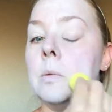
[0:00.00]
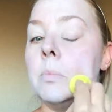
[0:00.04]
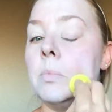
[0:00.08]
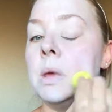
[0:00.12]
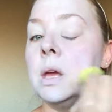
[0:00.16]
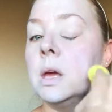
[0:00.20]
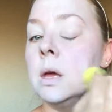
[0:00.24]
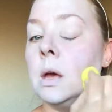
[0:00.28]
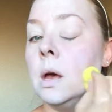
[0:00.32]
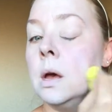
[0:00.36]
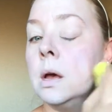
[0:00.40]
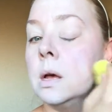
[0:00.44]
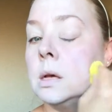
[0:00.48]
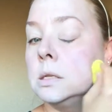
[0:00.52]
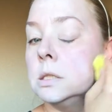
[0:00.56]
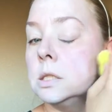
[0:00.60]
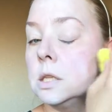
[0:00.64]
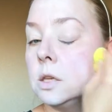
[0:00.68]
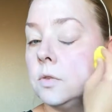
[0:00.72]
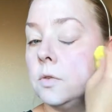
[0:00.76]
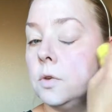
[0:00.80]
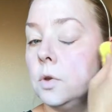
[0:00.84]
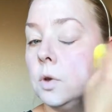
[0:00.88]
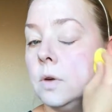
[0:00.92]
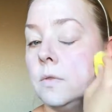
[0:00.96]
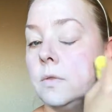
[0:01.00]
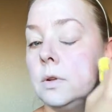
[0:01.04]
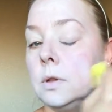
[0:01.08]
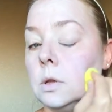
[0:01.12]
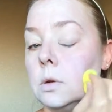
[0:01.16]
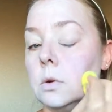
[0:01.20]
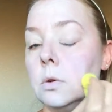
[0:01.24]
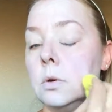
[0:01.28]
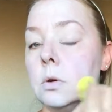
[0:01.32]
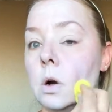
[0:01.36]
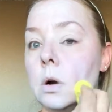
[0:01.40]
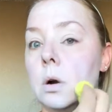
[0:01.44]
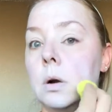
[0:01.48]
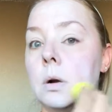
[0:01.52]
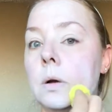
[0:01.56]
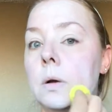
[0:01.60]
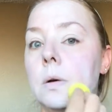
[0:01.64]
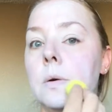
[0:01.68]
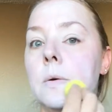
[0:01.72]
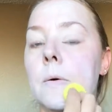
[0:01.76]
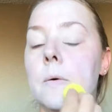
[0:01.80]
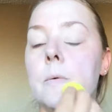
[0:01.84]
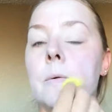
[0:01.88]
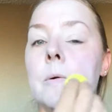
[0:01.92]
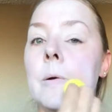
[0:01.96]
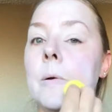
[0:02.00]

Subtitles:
Because if you have a little girl